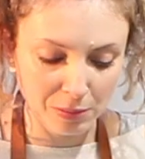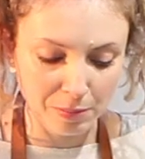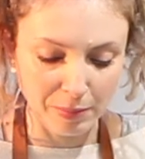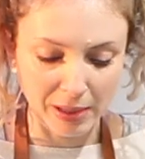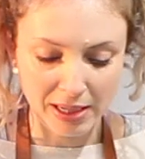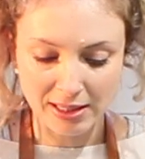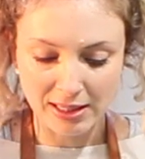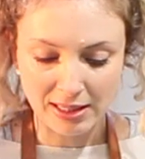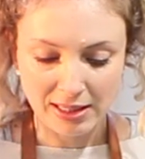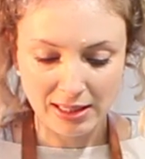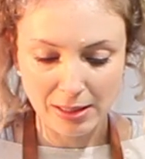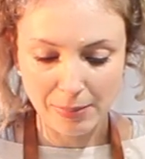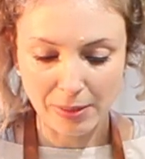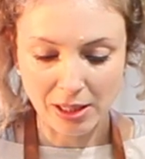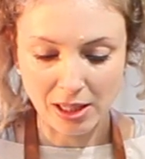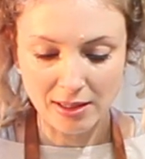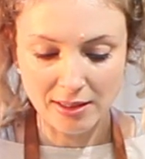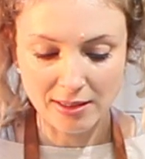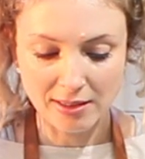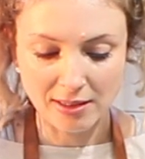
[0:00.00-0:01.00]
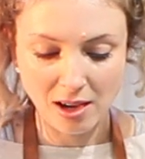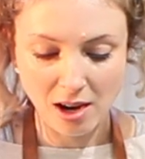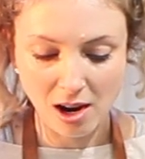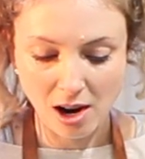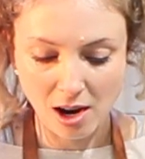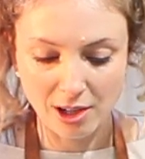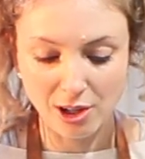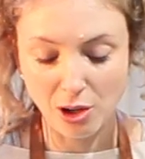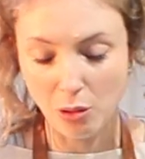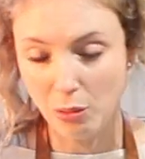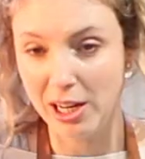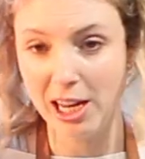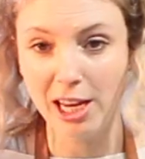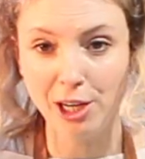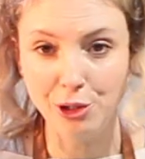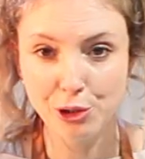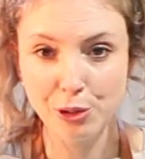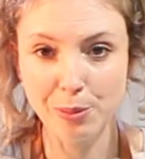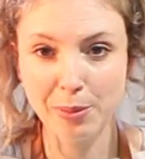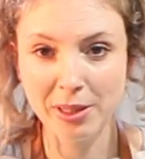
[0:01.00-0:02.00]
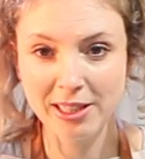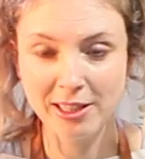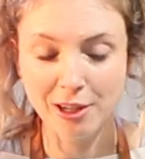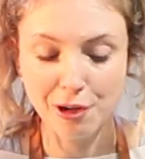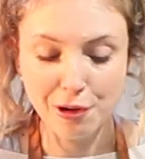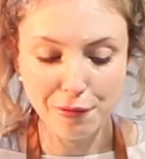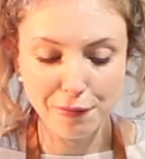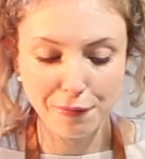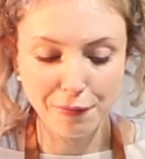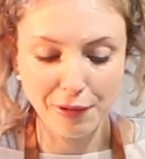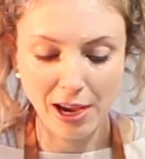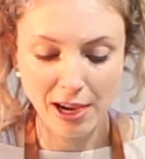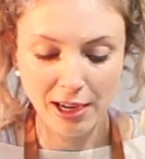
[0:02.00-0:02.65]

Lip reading: basically because I don't want to injure myself